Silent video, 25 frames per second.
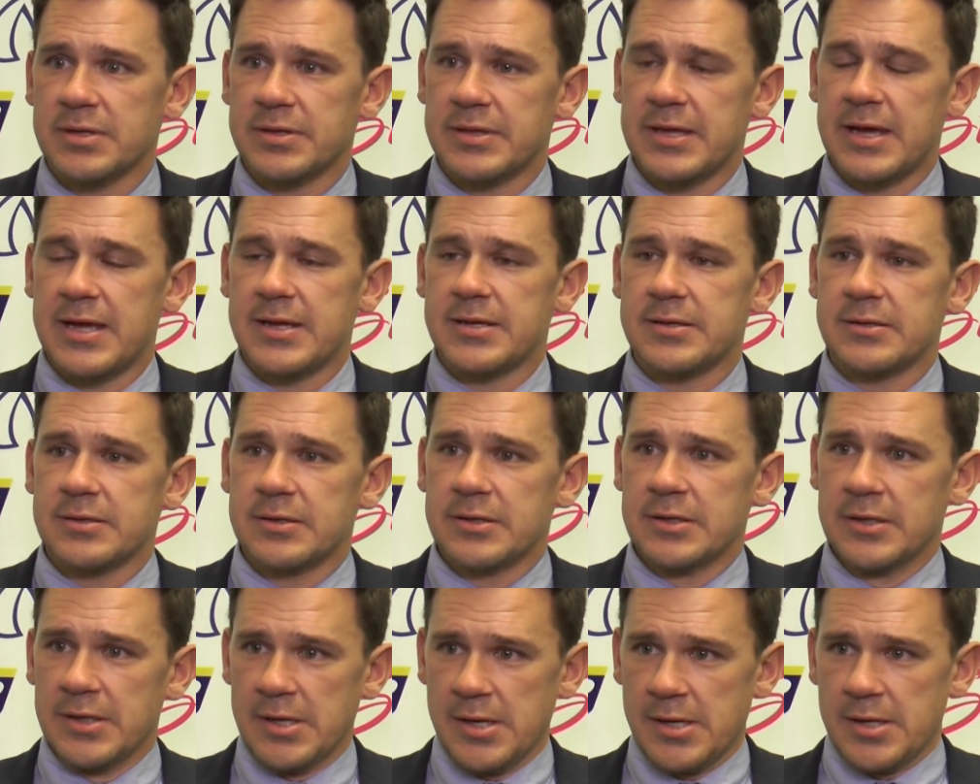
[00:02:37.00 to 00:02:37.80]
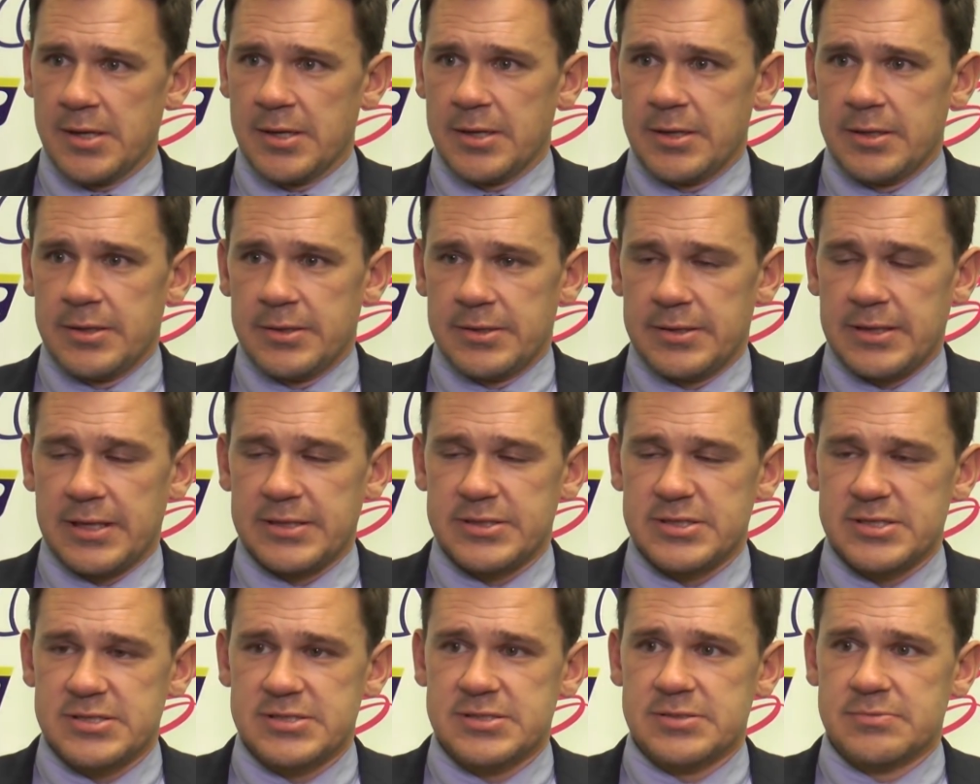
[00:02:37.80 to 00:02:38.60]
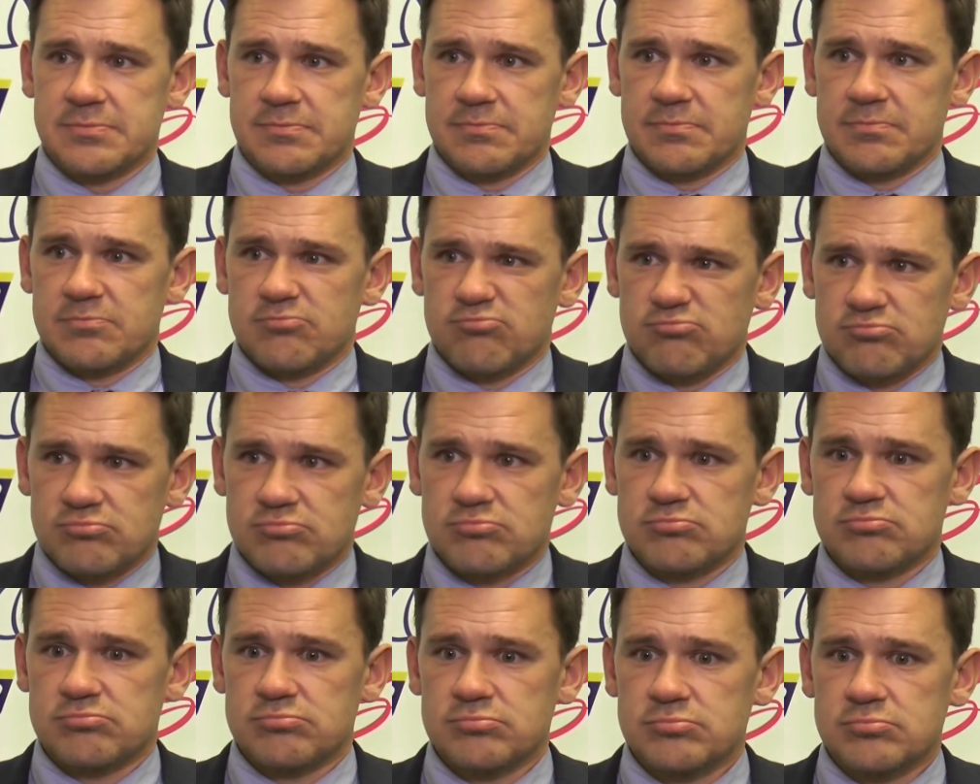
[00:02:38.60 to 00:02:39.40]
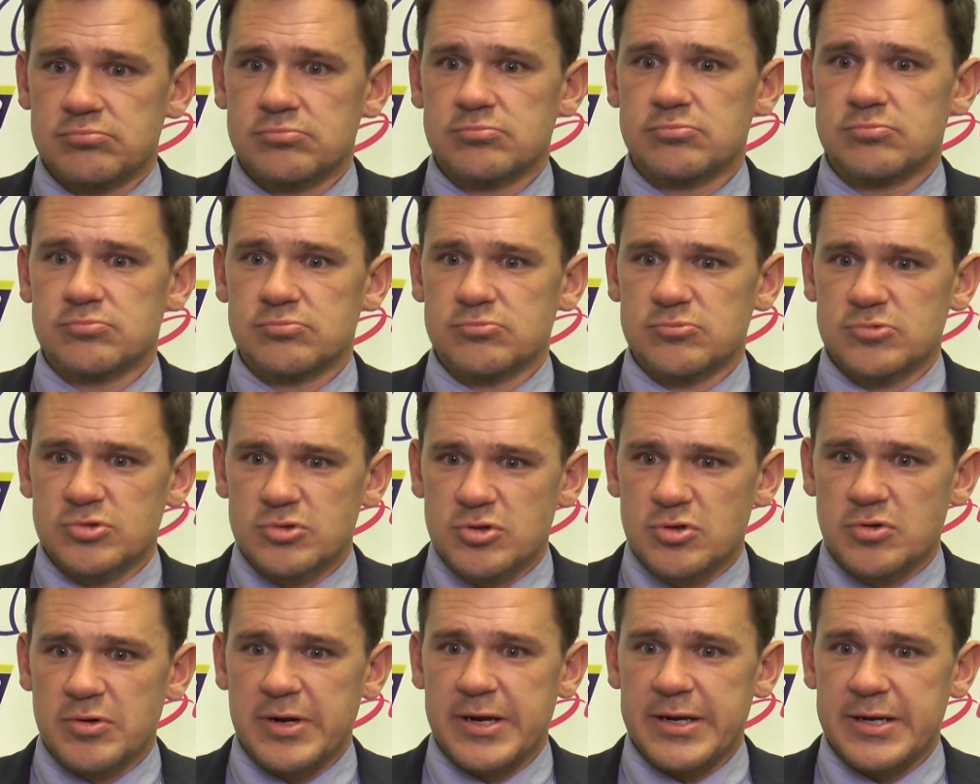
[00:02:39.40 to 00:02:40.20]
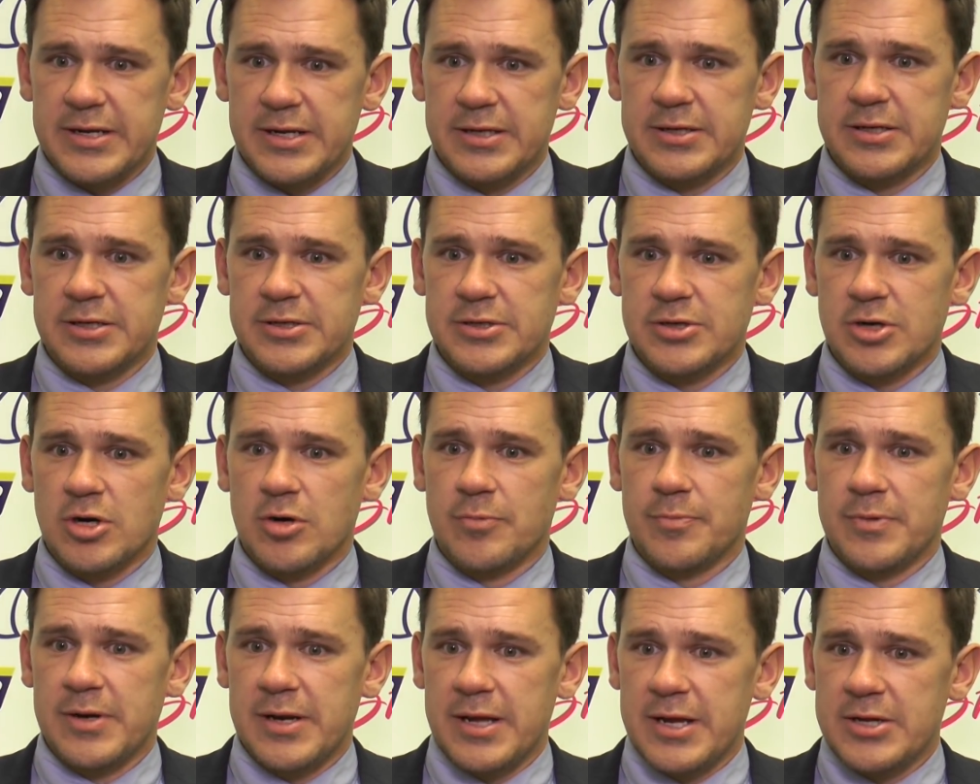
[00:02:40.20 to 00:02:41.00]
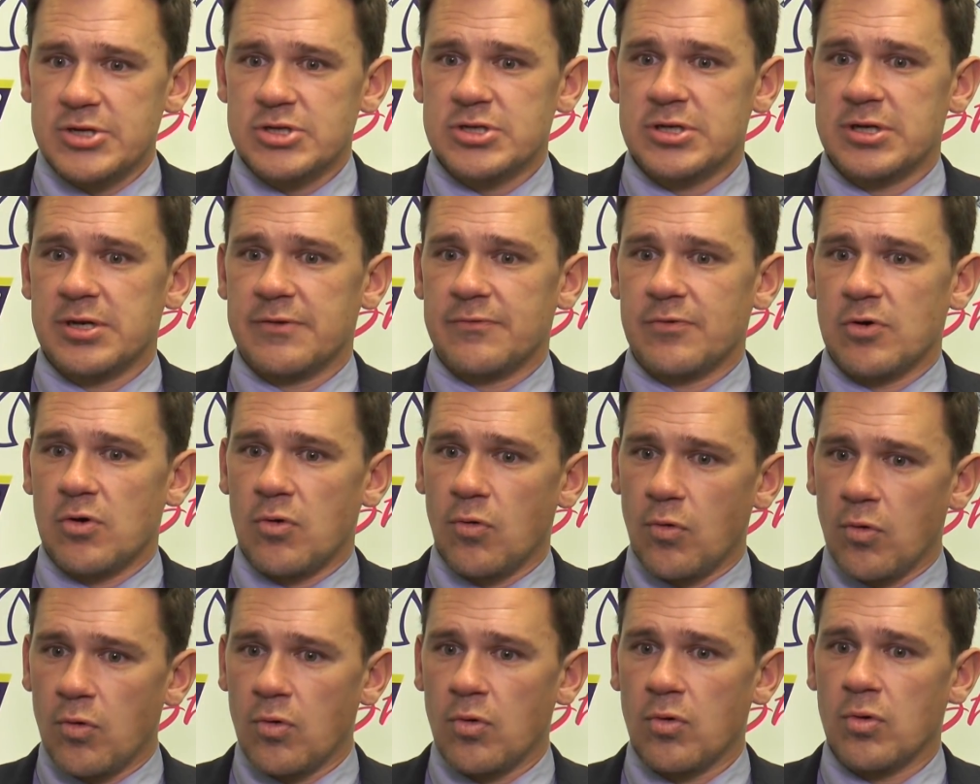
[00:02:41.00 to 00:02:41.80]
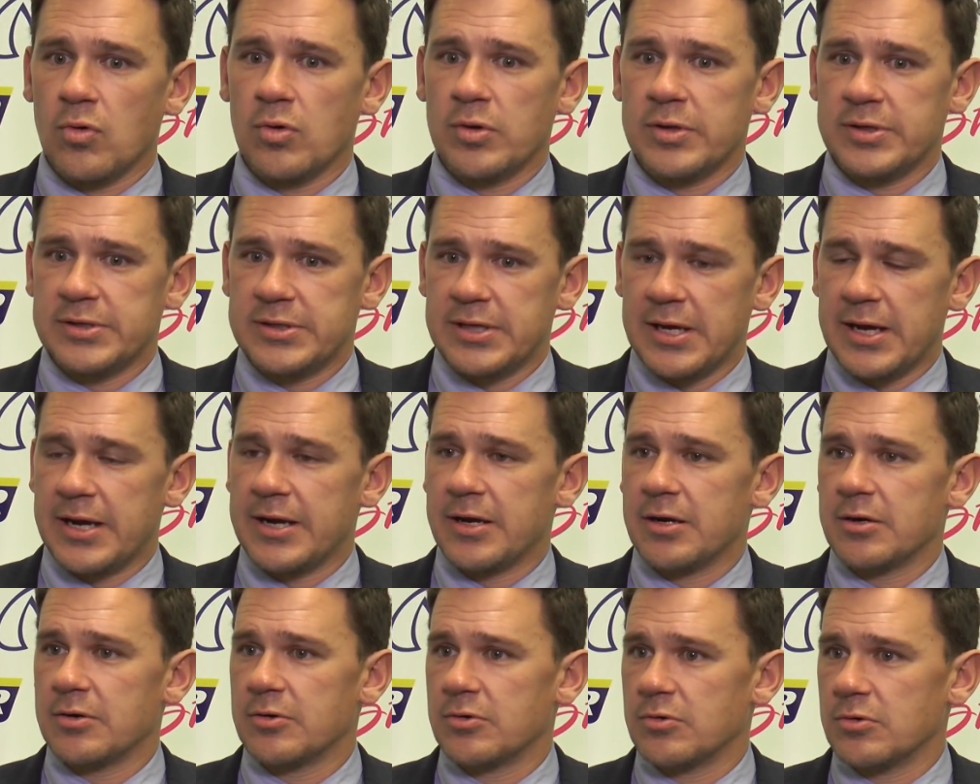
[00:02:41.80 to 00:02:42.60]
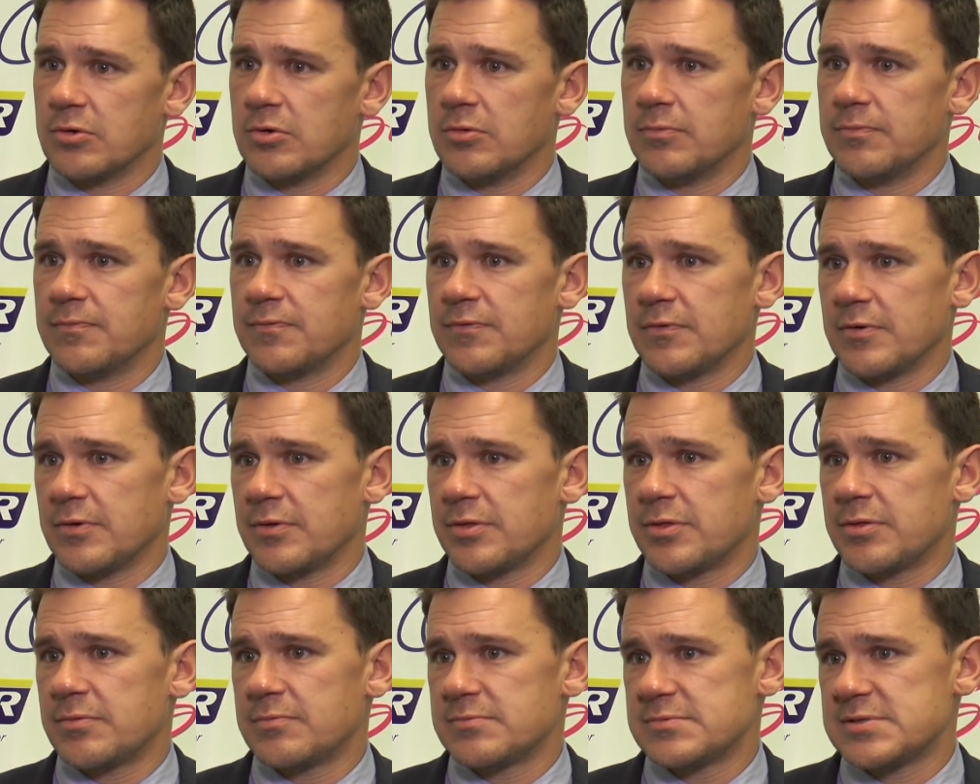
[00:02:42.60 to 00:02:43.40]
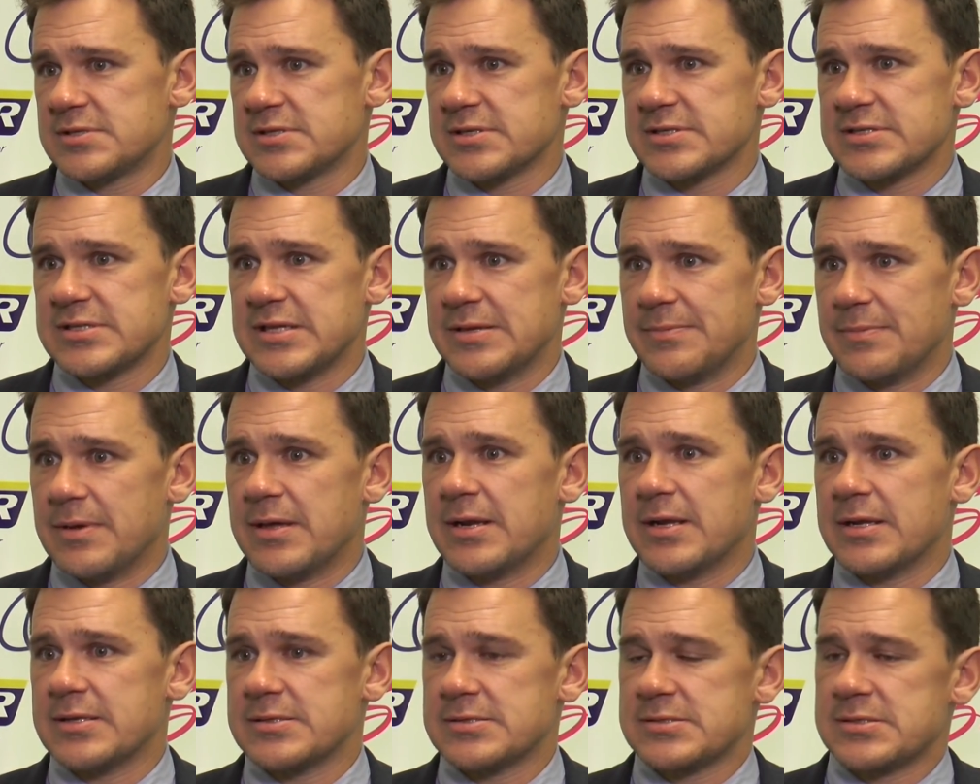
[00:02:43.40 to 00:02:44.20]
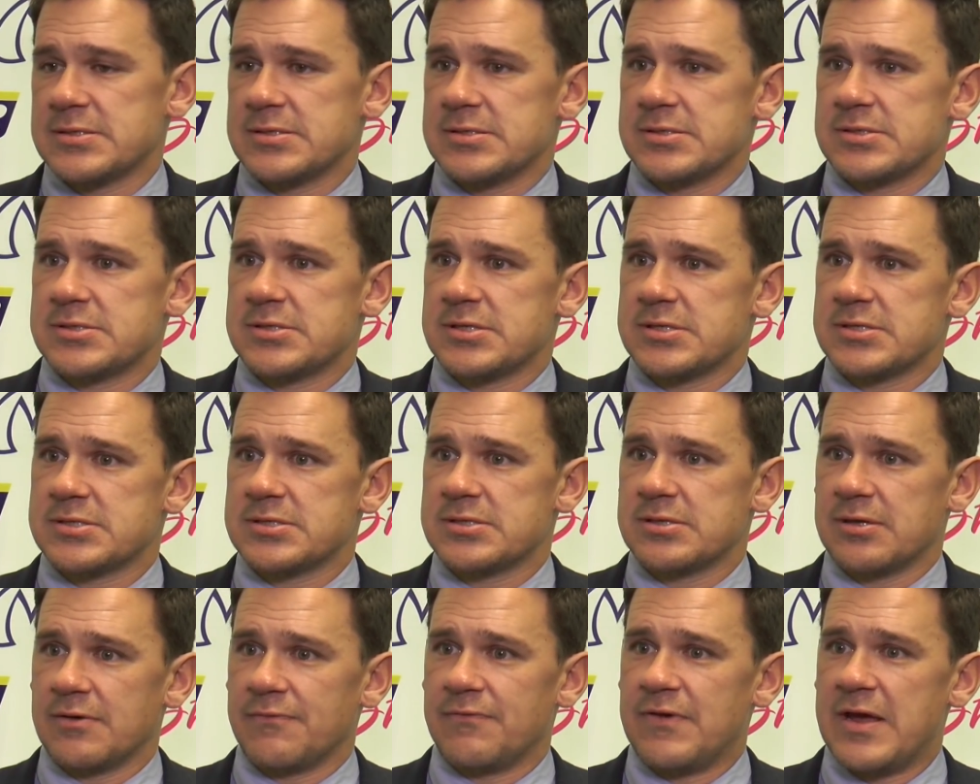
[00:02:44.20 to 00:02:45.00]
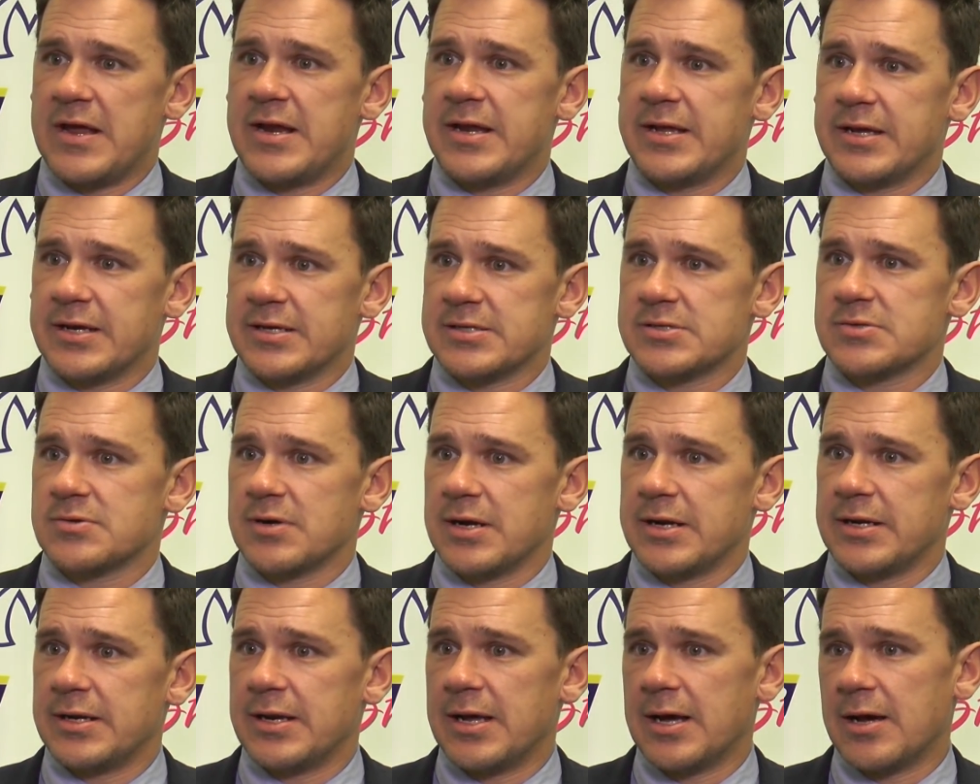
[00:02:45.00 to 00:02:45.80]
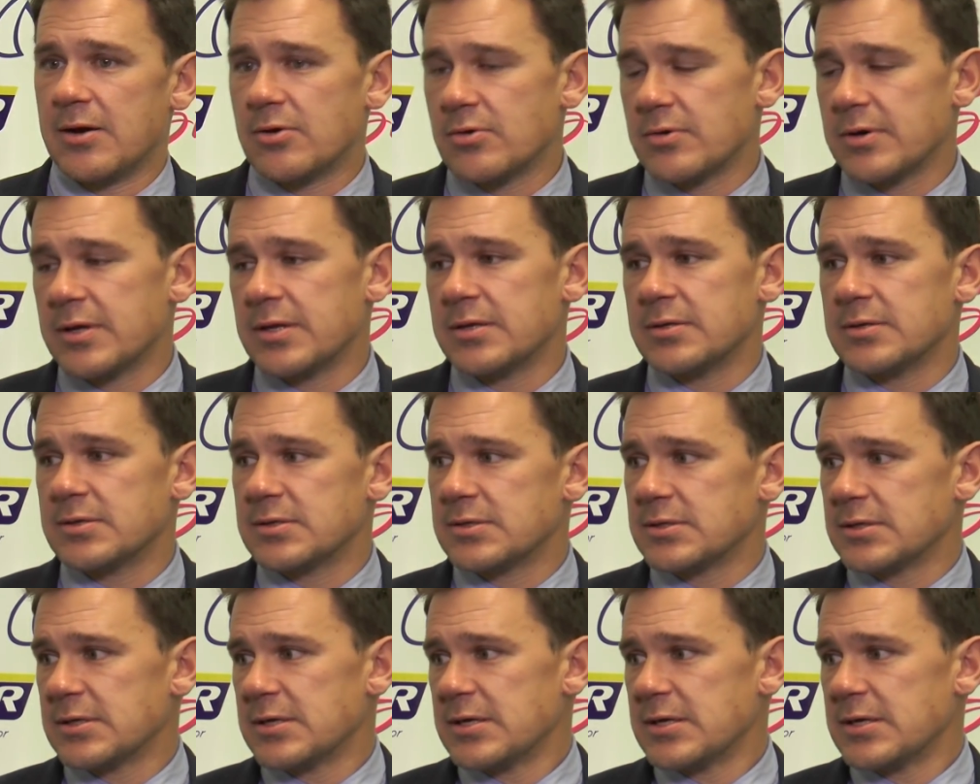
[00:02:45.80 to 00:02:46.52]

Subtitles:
that just grit and determination of a whole entire group for 60 minutes is just evading us right now, and